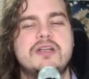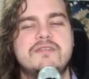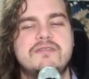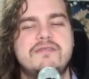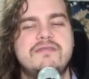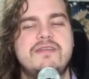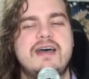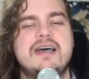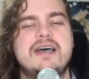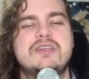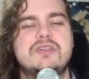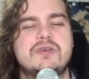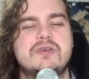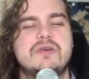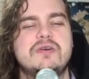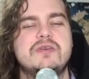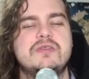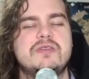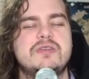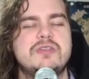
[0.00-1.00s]
faster
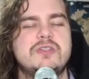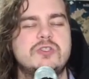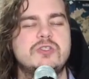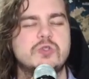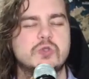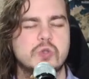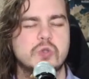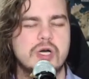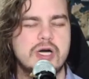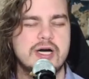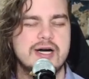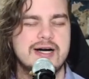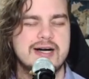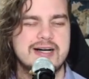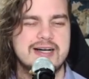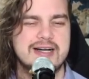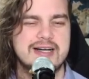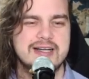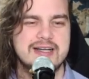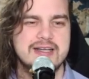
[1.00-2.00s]
on the
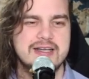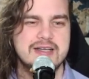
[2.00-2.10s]
draw.